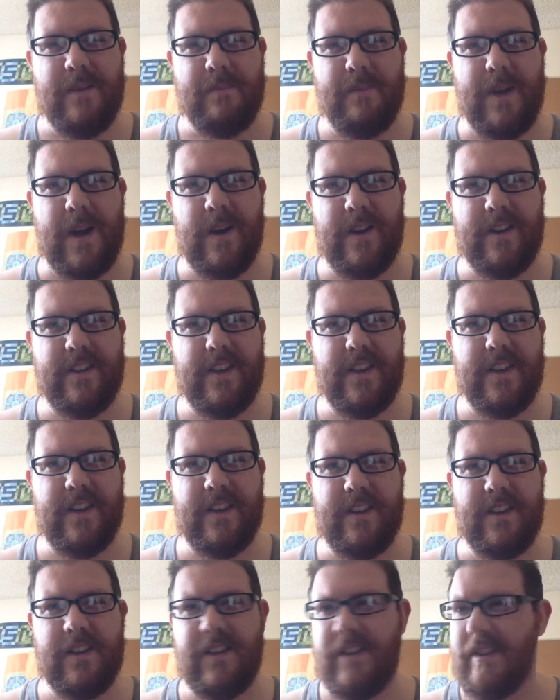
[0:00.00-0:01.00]
marry
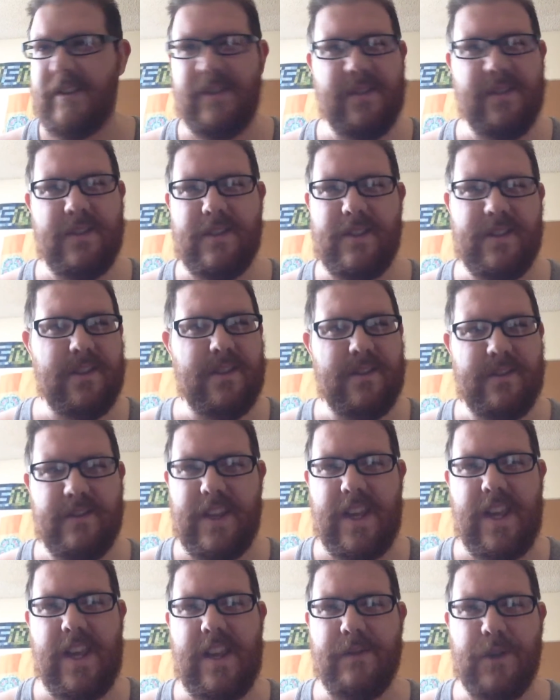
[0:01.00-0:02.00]
the
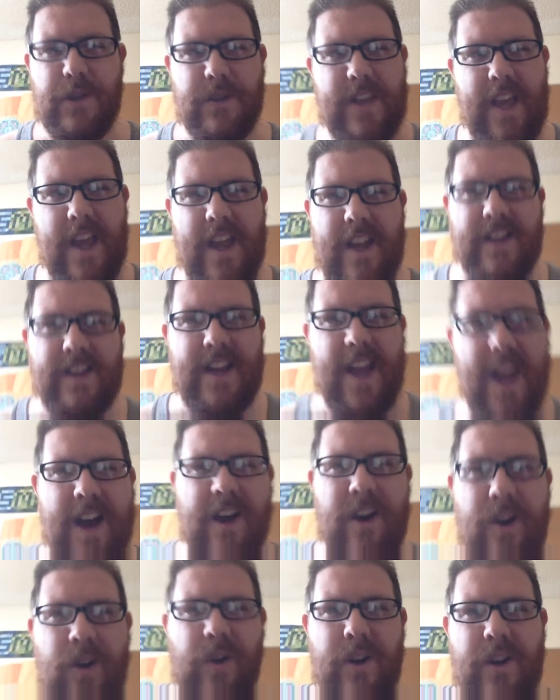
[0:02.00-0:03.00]
evil king
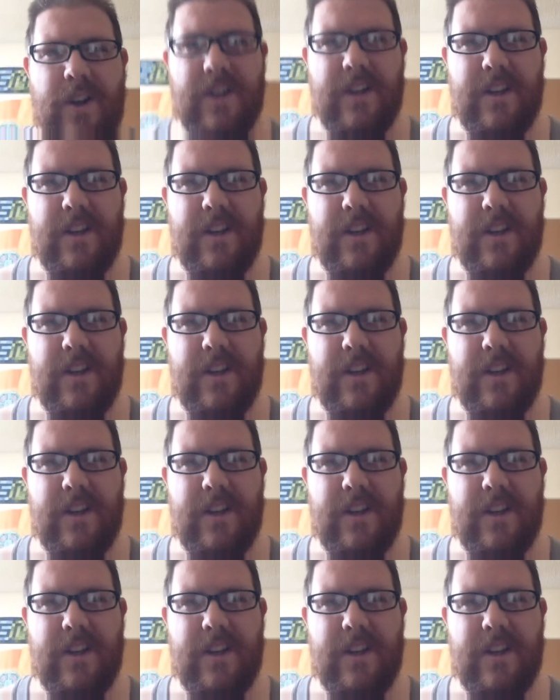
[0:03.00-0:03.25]
now.